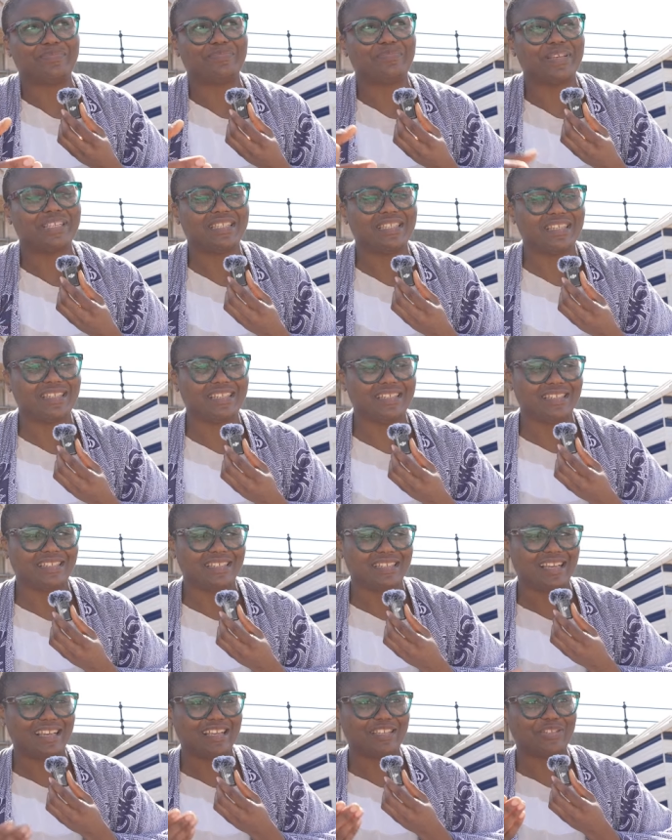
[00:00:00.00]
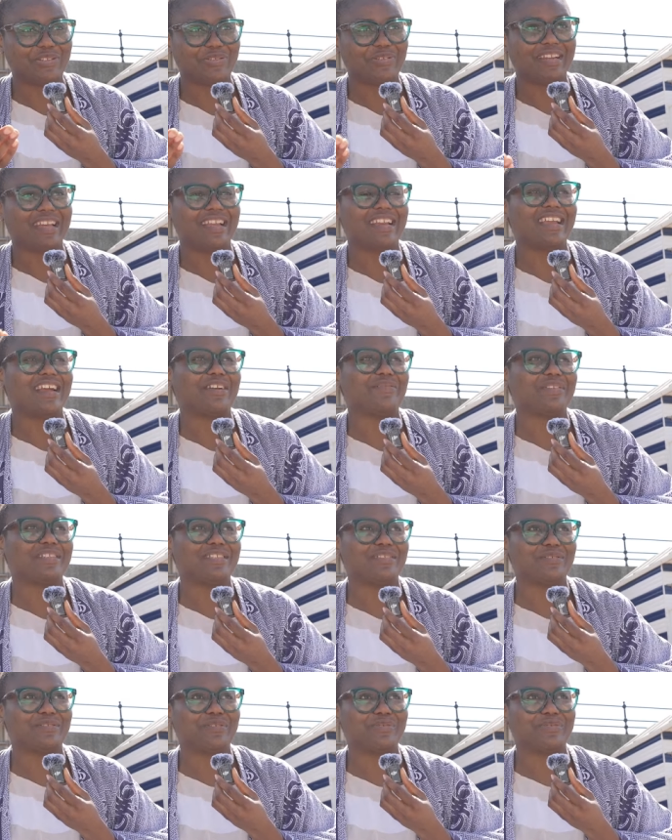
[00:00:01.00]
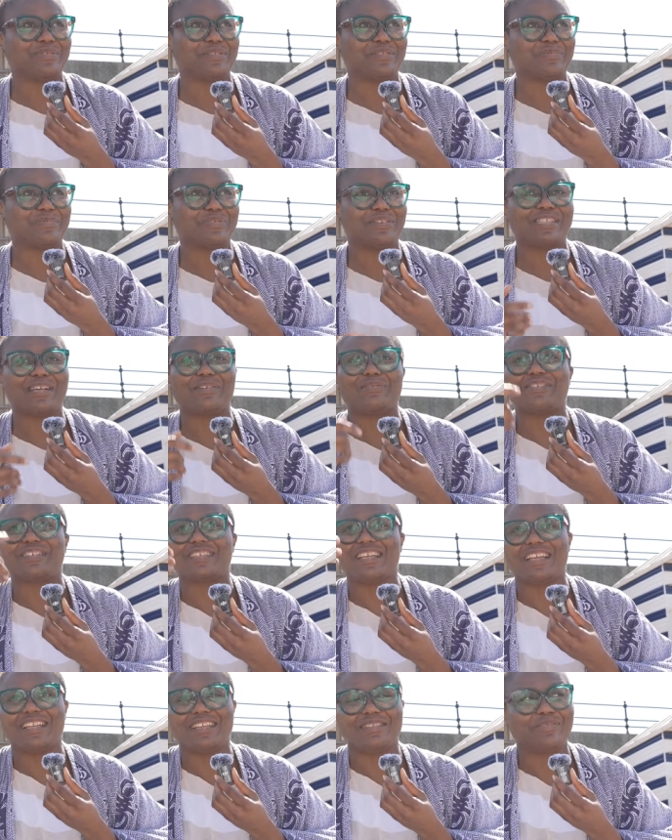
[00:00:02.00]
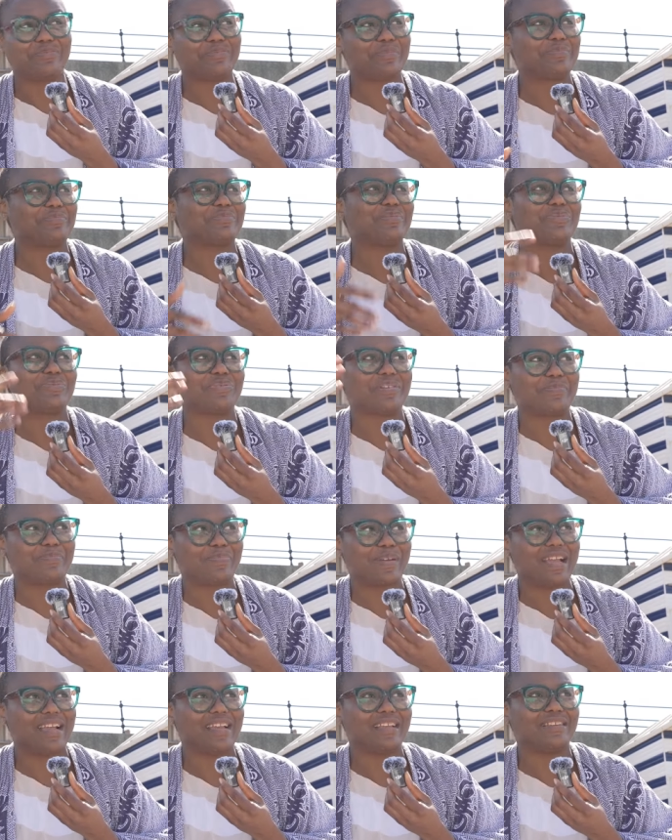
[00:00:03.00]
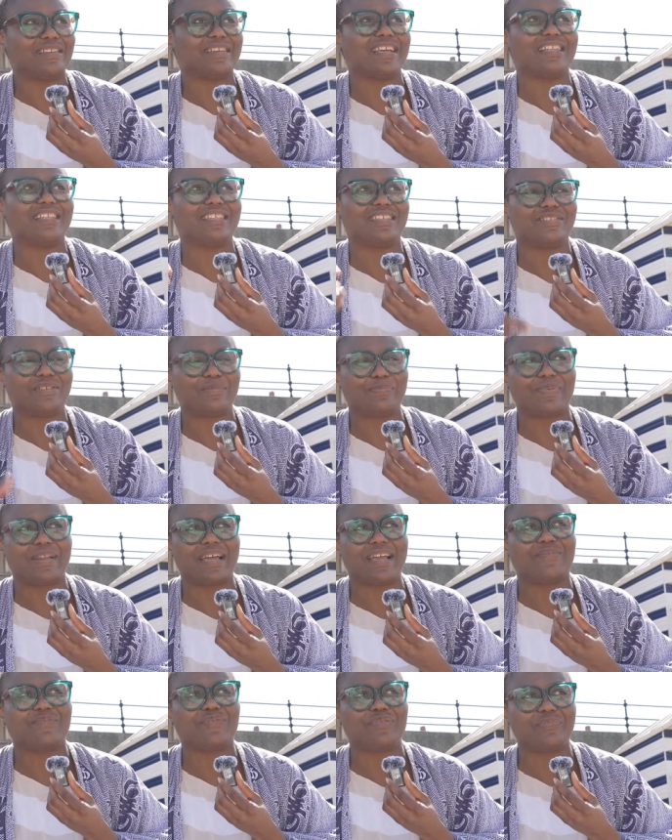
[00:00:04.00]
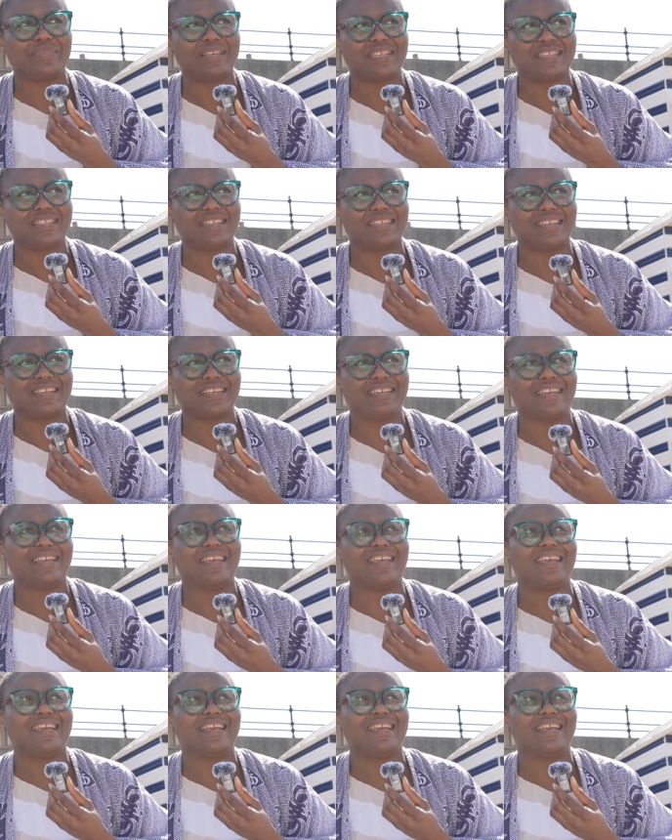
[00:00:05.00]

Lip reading: message, I saw that he had written to us because I was trying to reply, get his reply from yesterday